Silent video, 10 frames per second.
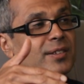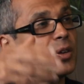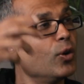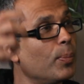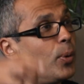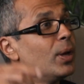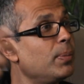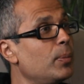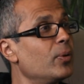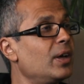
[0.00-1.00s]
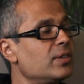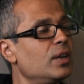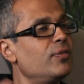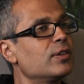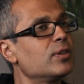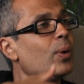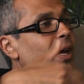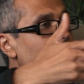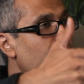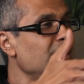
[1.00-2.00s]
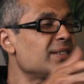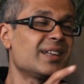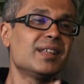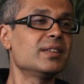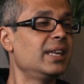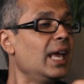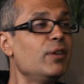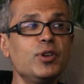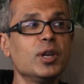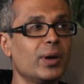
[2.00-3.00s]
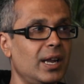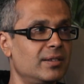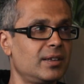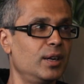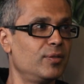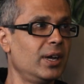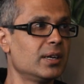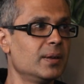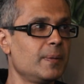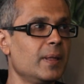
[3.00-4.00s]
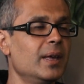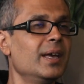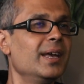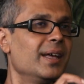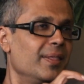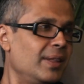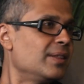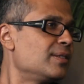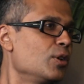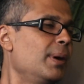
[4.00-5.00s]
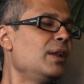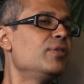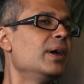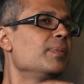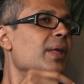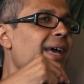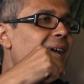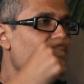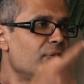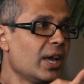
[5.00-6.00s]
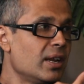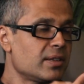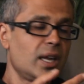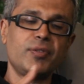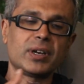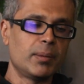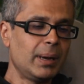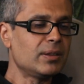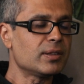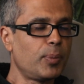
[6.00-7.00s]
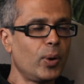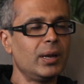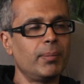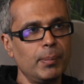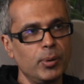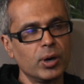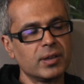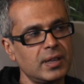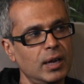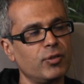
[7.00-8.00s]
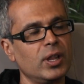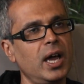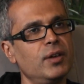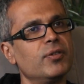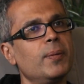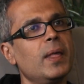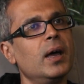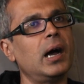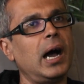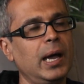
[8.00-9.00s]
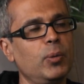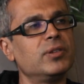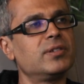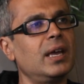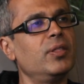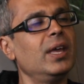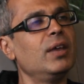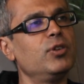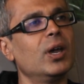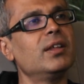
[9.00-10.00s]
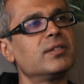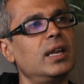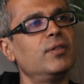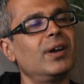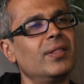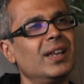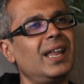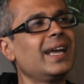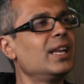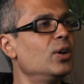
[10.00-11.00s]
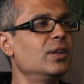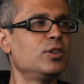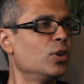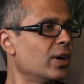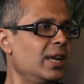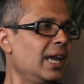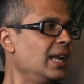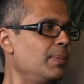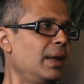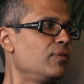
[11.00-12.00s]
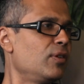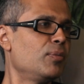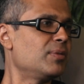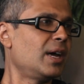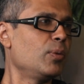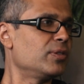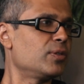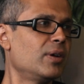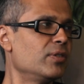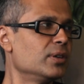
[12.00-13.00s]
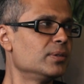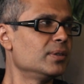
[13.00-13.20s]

So you're reporting people without side effects. So when I tell patients, I said, listen, if you don't get a side effect, then this is your benefit. If I get a side effect, I made this point in my book, Statin-Free Life, I would say that if you get a side effect, the likelihood is you're not getting any benefit from statin whatsoever.